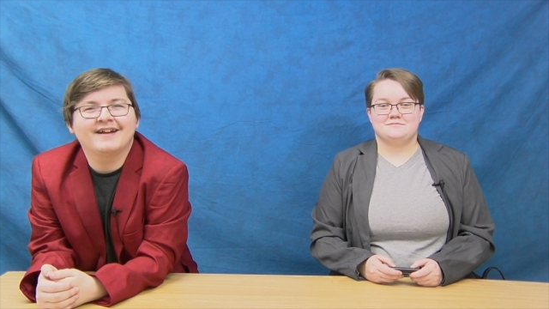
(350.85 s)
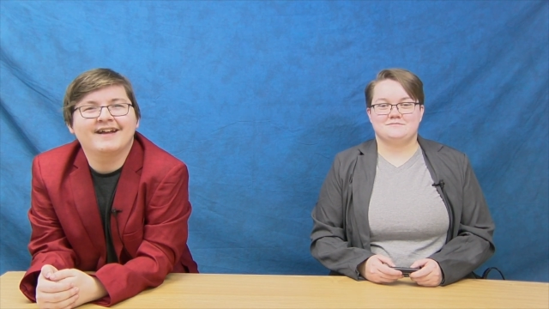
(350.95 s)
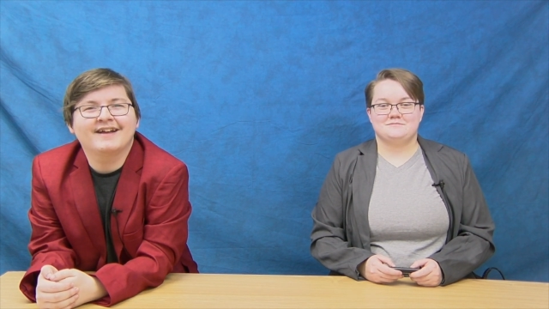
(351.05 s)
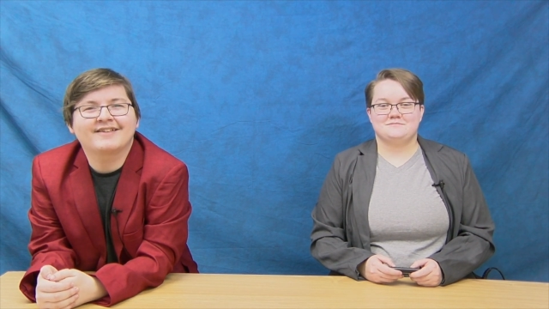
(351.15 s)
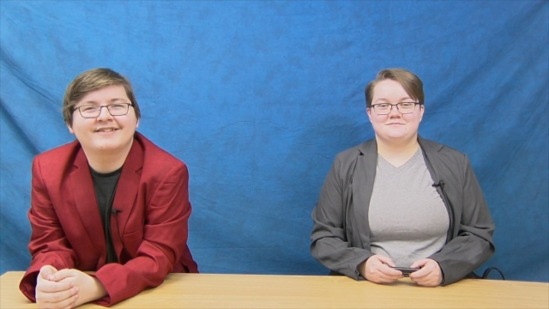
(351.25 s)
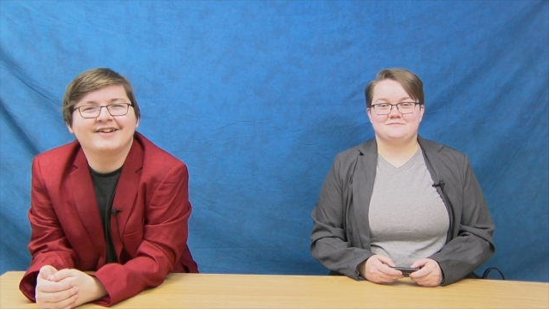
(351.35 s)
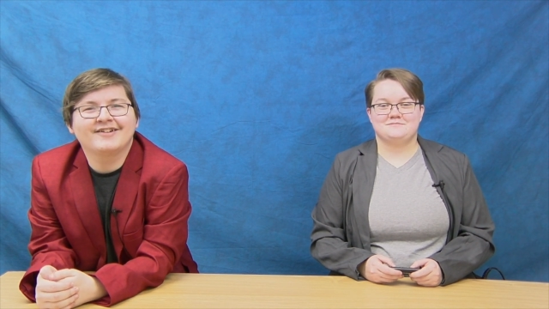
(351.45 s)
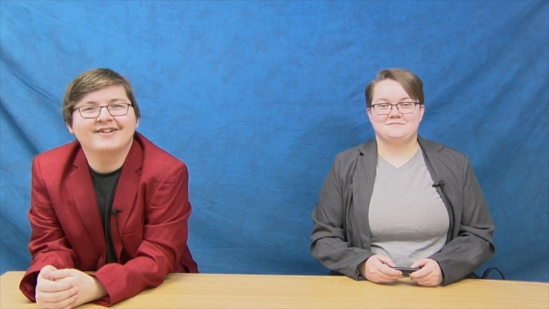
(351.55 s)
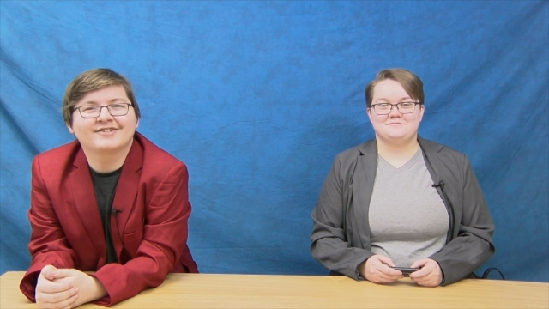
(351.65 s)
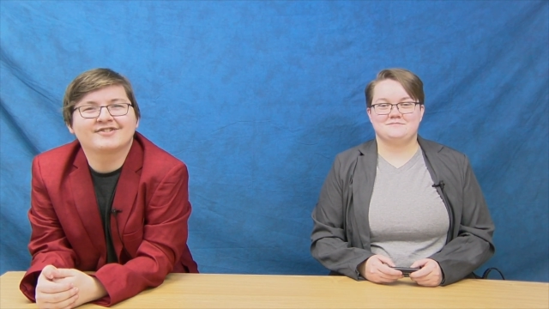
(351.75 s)

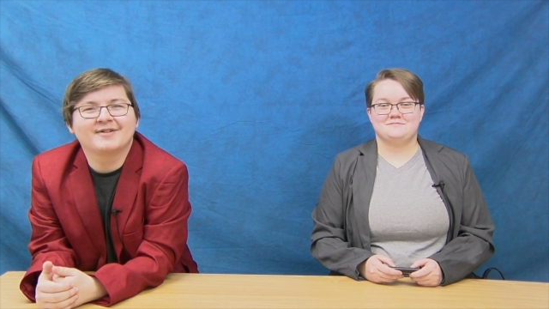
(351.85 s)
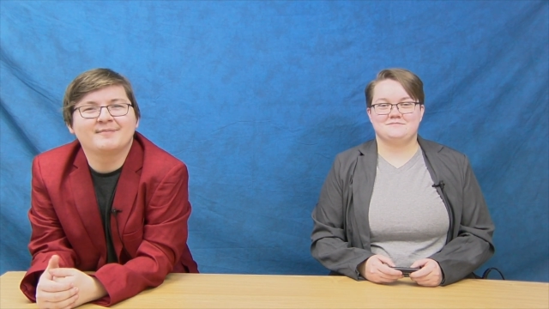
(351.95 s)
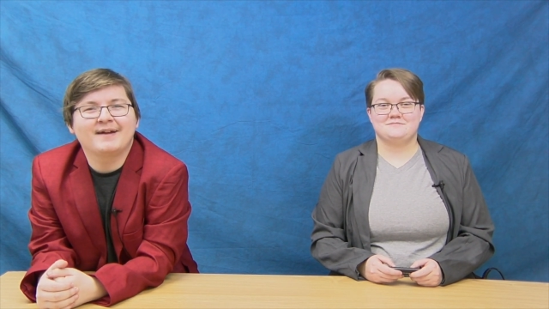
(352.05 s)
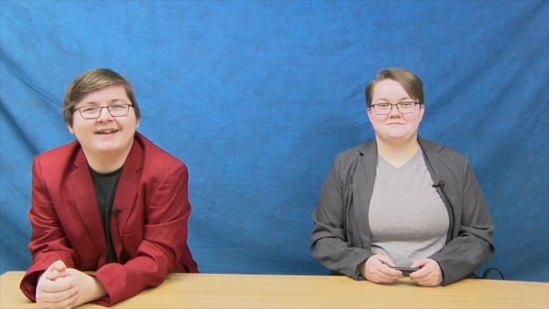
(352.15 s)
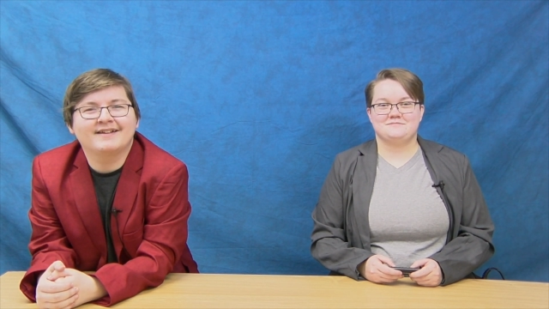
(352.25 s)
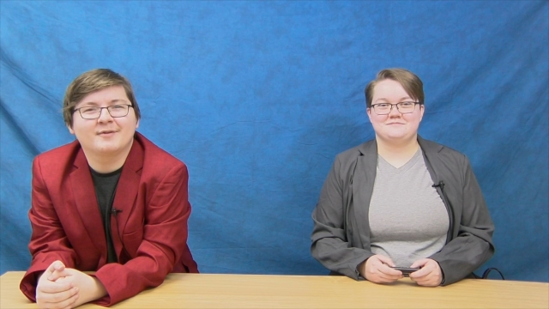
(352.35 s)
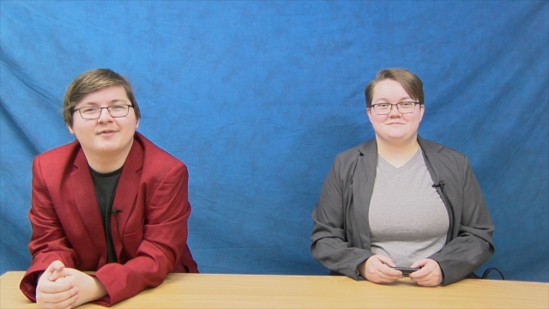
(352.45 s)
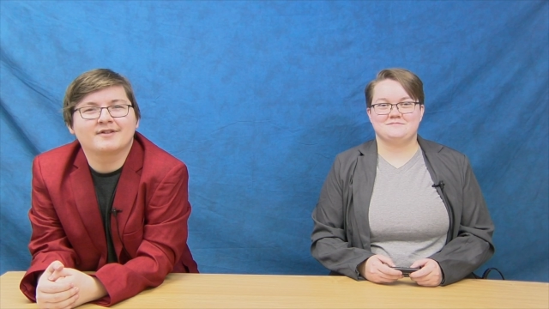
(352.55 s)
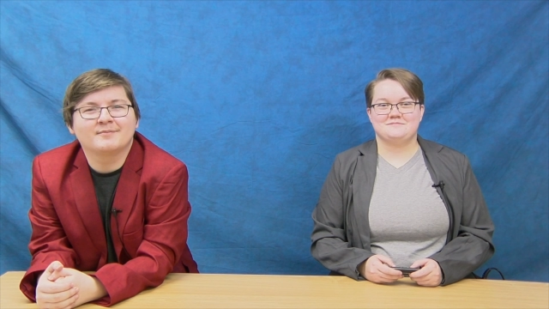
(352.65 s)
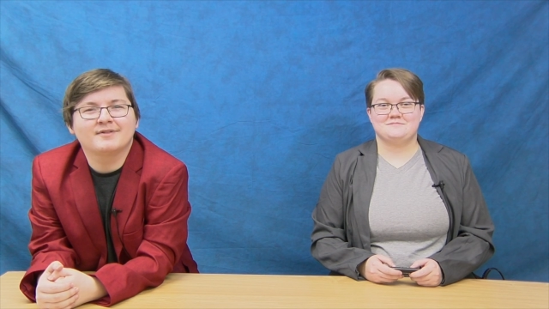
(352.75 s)
Speaker 1: exterior trim painting
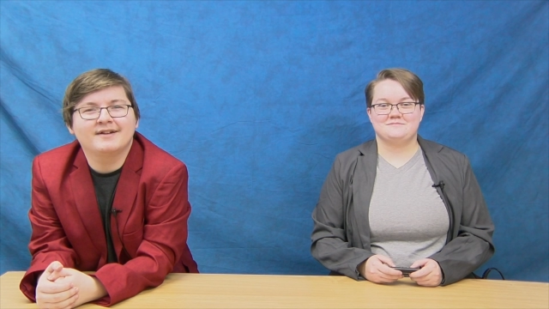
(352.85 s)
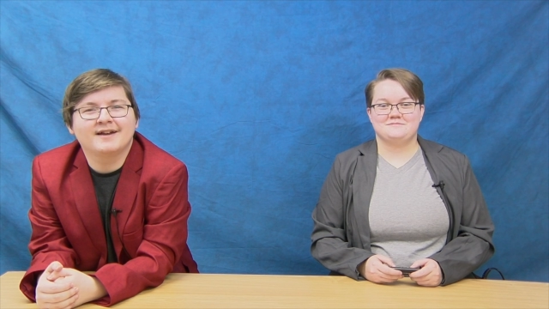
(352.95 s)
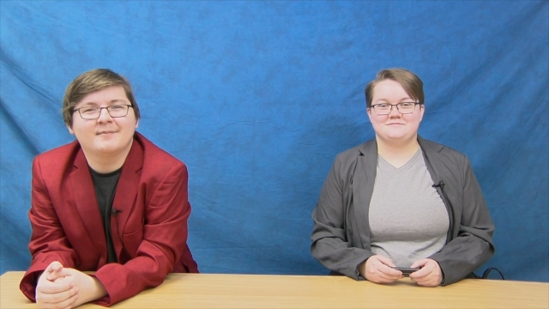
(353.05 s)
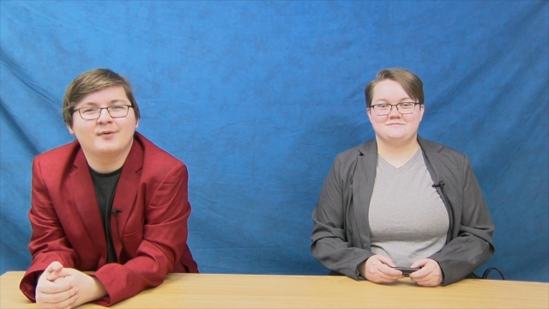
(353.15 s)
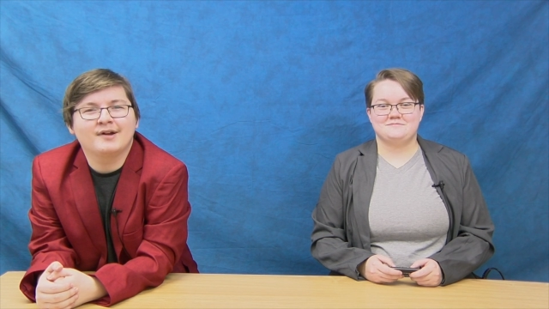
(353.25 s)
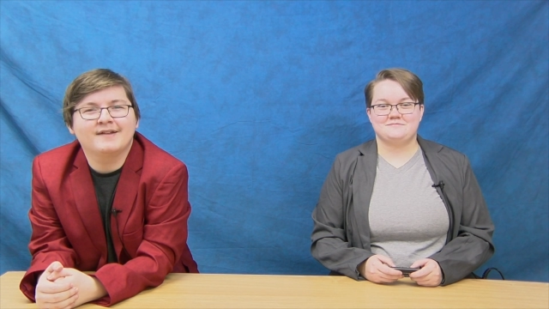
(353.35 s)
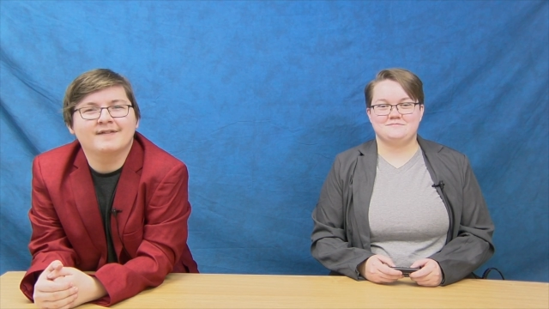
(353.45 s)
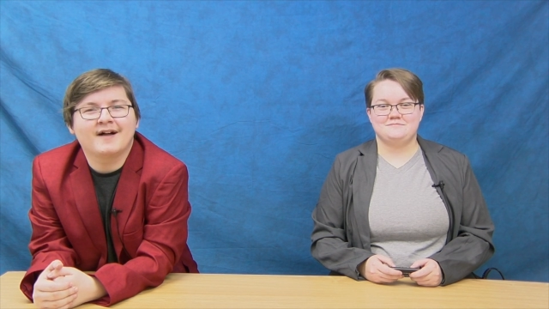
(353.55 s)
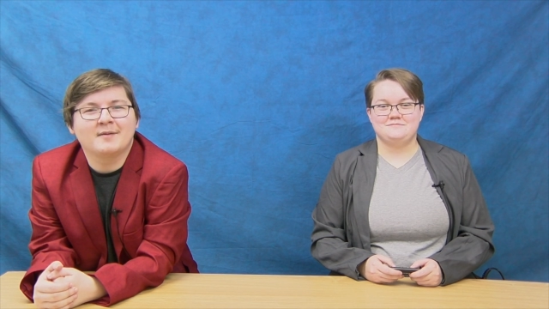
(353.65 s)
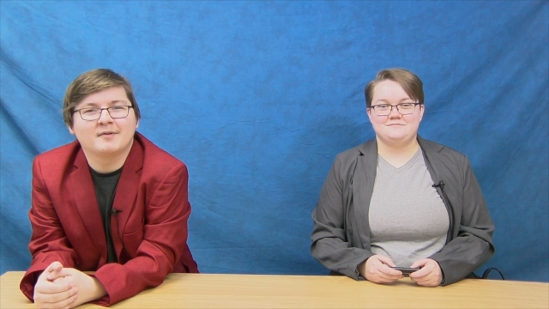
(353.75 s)
was completed at Boynton
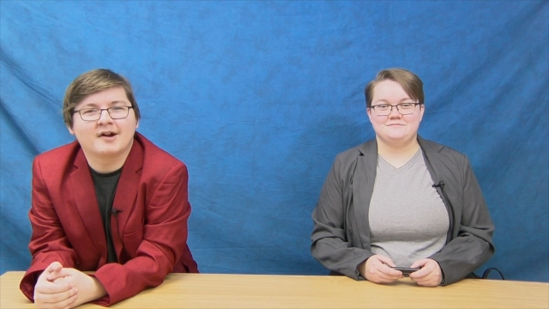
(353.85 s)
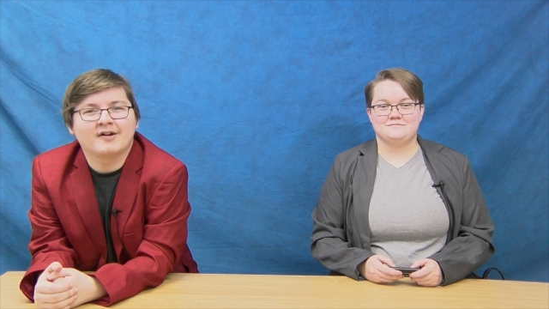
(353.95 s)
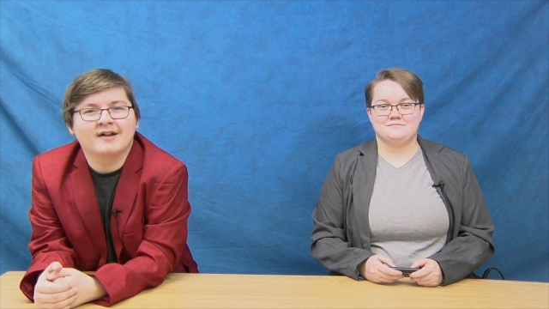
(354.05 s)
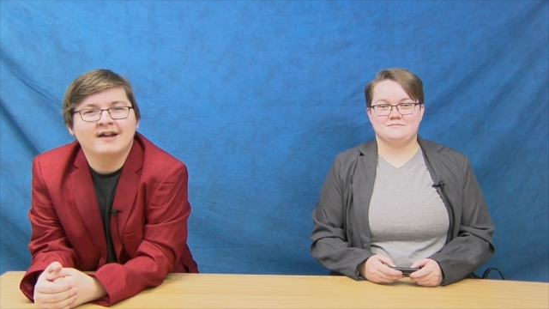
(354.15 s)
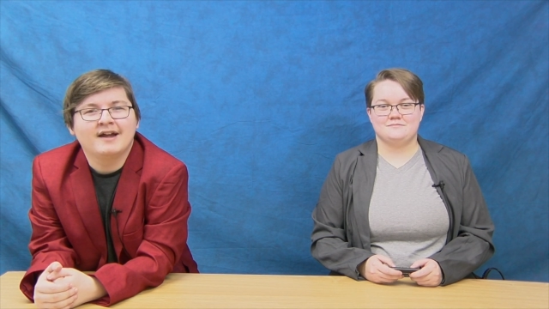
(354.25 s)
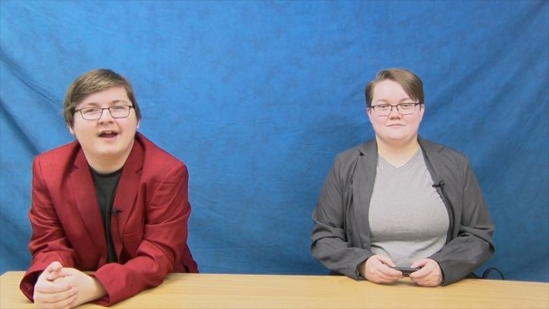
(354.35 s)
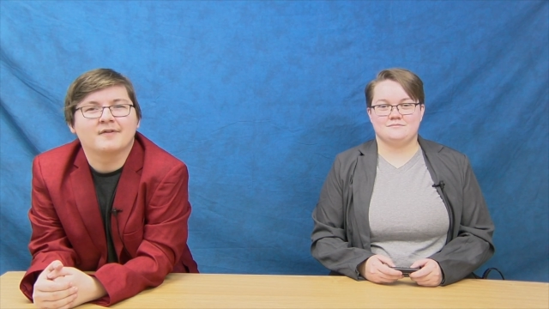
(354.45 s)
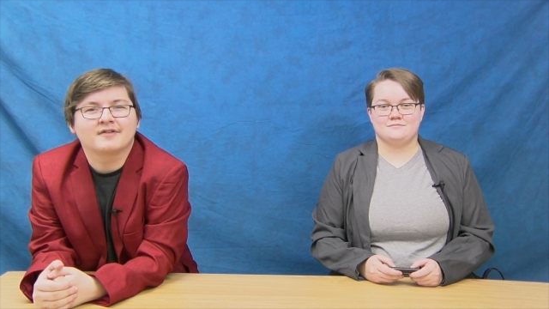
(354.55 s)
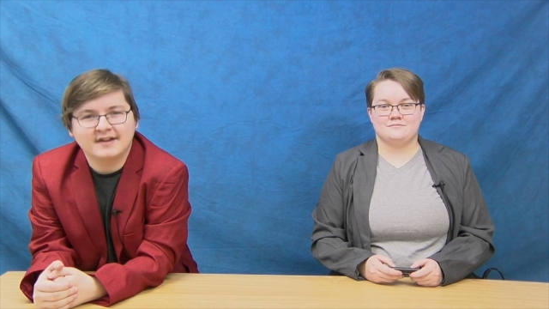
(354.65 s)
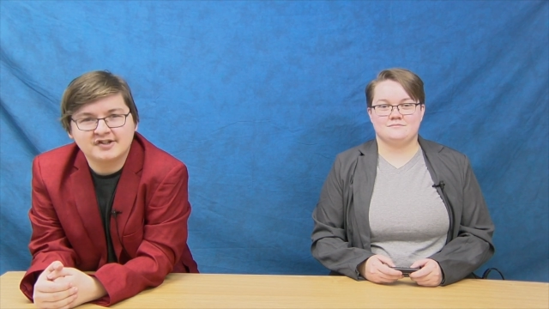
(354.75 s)
Library, and
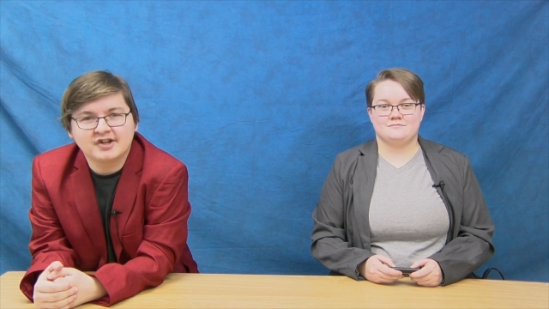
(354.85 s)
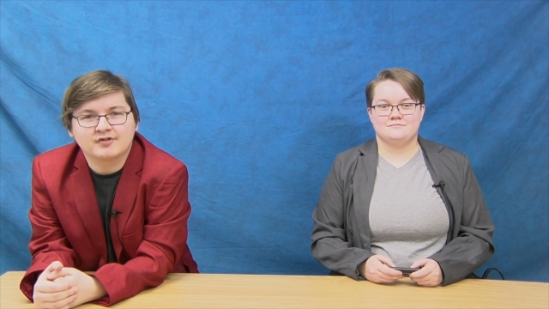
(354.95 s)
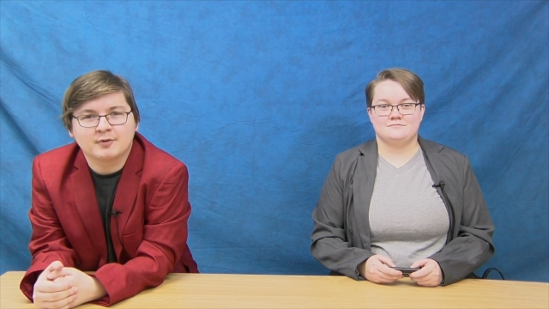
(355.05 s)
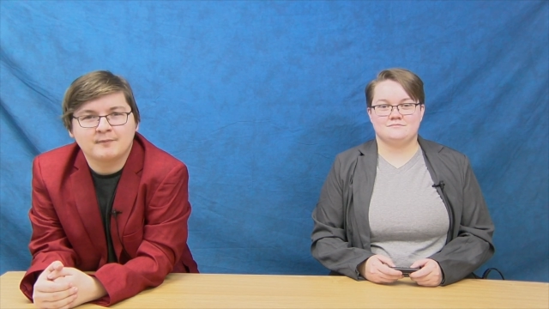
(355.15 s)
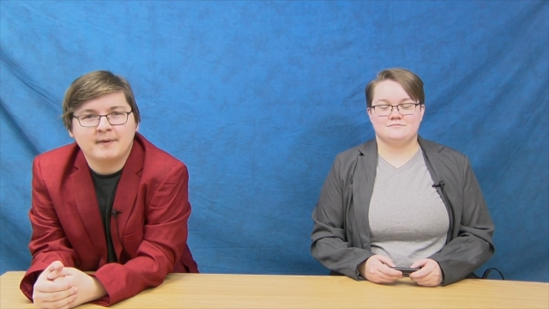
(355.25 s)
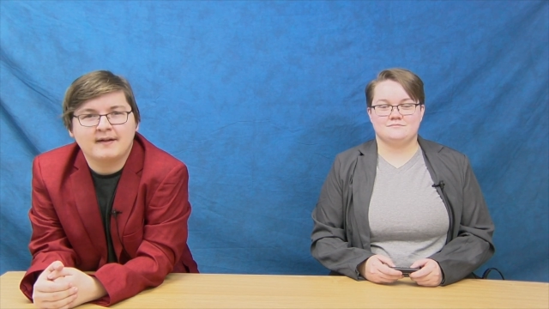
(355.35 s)
the stitching group